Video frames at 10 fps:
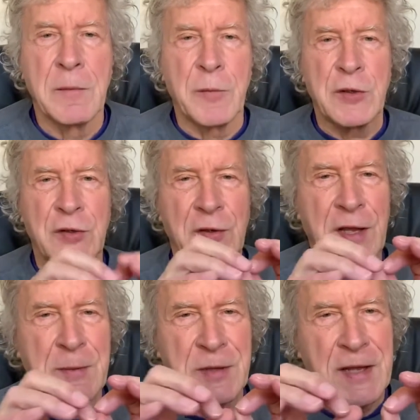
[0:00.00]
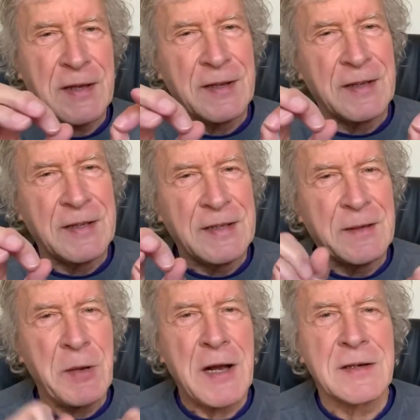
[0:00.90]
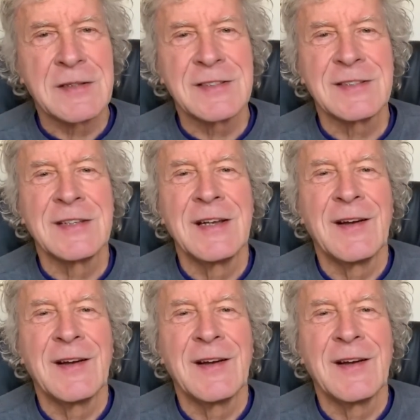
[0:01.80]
put your name in that little box,